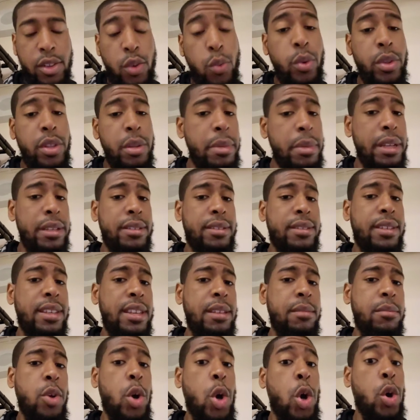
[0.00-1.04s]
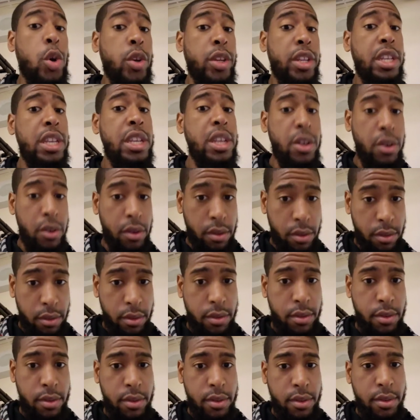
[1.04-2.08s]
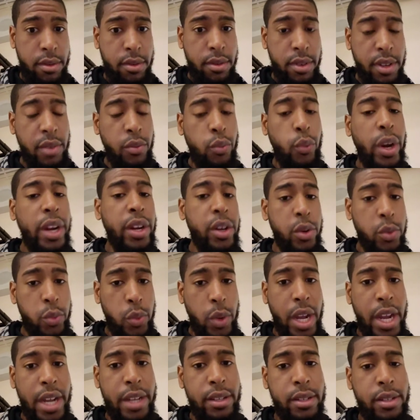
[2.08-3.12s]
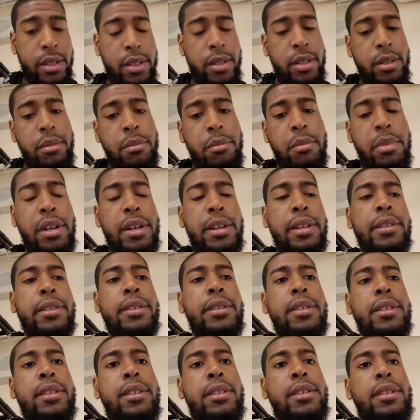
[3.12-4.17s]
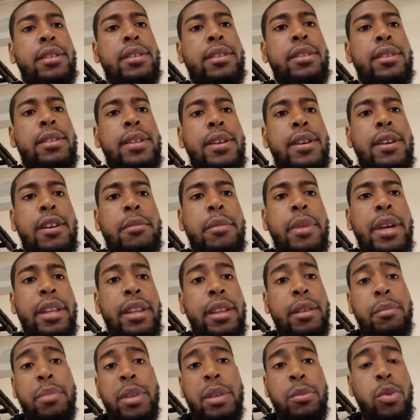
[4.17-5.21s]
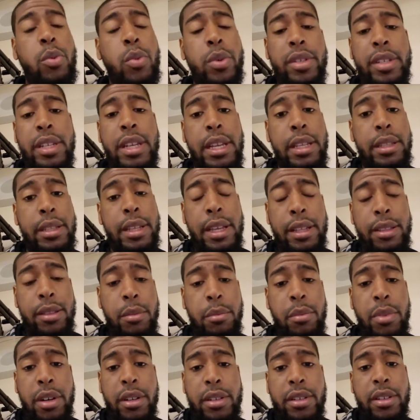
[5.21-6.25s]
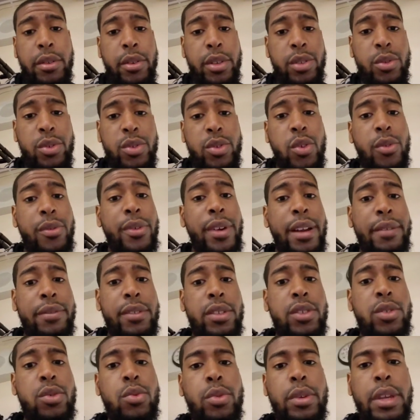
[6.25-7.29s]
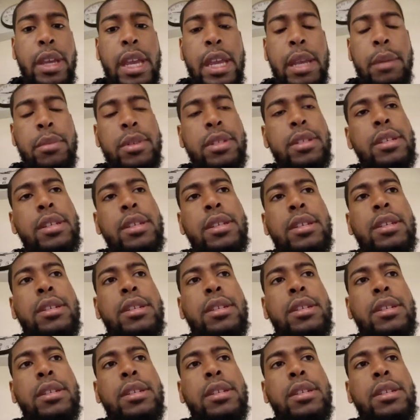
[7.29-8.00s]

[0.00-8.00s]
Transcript: You were the best team all year, record wise, but." Um, and that people were saying that the Buck series was over after two games.